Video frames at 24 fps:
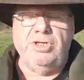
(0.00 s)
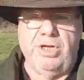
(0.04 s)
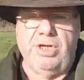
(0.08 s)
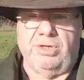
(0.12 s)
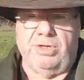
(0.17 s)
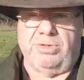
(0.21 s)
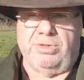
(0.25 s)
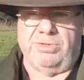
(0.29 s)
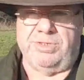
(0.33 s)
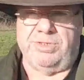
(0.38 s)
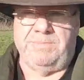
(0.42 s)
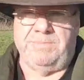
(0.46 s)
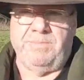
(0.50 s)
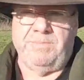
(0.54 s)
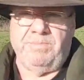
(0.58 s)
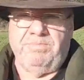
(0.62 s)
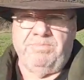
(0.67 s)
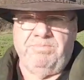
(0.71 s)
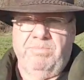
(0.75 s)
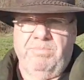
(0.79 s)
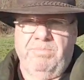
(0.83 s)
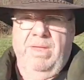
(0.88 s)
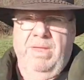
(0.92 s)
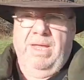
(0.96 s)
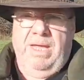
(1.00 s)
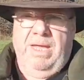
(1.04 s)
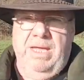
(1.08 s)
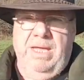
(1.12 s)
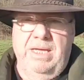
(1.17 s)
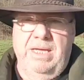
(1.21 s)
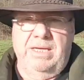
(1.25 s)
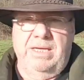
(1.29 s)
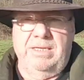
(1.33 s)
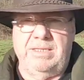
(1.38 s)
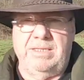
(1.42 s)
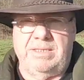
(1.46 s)
news
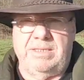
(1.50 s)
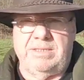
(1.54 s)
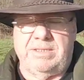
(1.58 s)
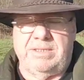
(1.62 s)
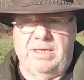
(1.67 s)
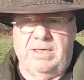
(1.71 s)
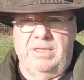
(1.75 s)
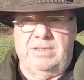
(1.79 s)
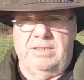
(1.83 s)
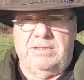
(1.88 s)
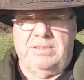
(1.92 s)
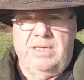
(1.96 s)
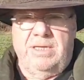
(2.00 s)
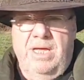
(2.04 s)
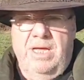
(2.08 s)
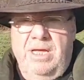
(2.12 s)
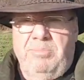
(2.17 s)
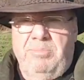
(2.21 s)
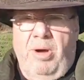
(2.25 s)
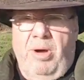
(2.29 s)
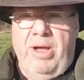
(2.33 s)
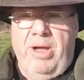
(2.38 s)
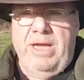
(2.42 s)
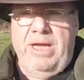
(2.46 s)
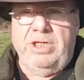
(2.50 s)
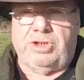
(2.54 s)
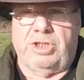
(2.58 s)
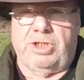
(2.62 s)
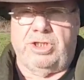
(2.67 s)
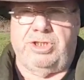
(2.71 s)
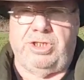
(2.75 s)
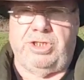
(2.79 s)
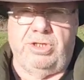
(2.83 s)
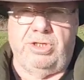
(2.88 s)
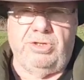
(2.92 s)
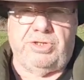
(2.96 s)
is that by
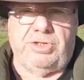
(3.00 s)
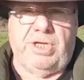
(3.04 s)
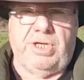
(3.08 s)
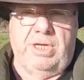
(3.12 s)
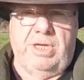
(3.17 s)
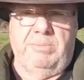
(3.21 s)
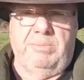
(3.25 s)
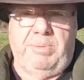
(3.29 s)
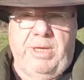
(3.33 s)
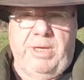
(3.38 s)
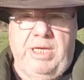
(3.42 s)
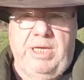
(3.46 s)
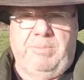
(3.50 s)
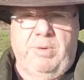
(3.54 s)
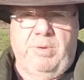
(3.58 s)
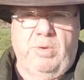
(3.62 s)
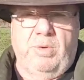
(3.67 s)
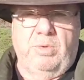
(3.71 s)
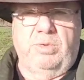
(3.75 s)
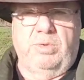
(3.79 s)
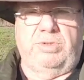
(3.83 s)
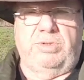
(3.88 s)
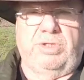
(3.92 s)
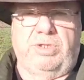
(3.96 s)
introducing people